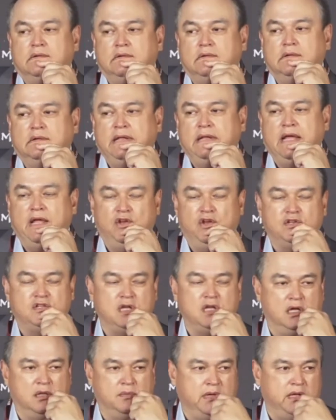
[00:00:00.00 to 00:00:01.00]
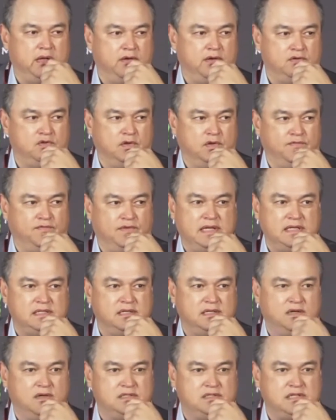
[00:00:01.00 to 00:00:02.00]
Yeah, you're talking about doing fights
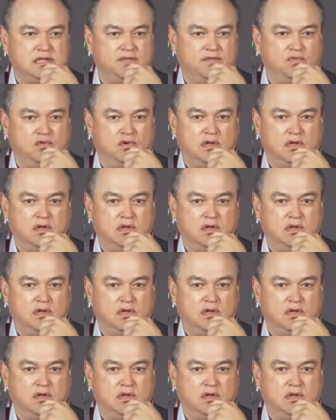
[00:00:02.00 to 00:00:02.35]
there in South Florida?